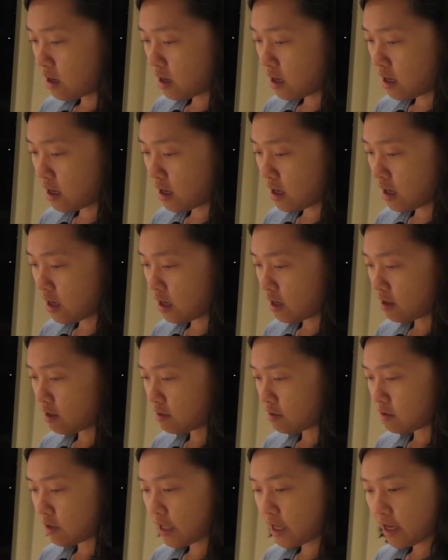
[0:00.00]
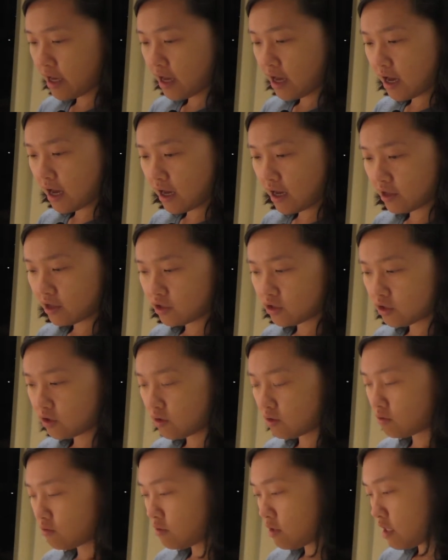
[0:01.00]
Okay, I
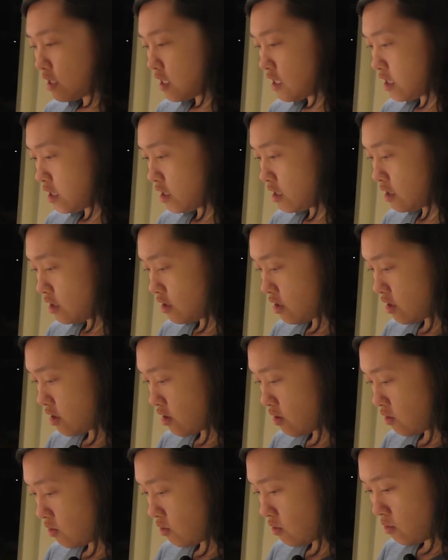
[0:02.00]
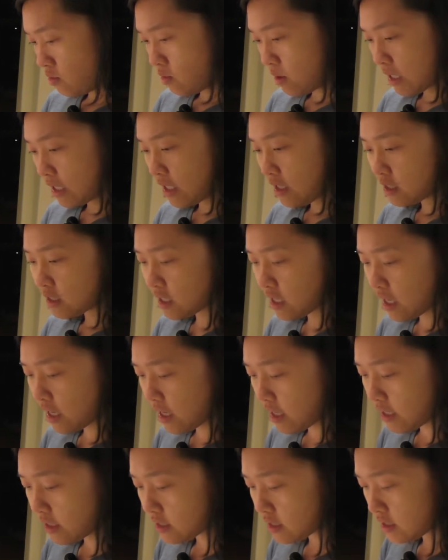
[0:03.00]
don't really know. One it
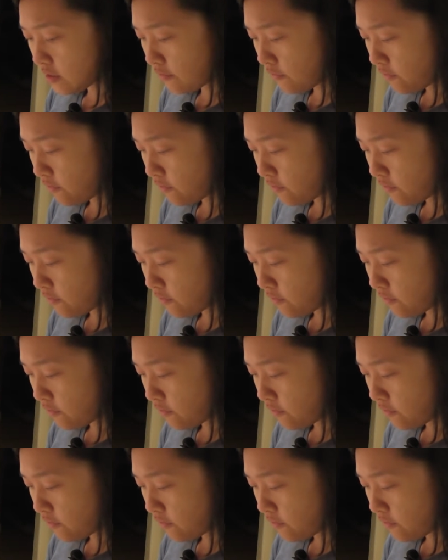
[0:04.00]
says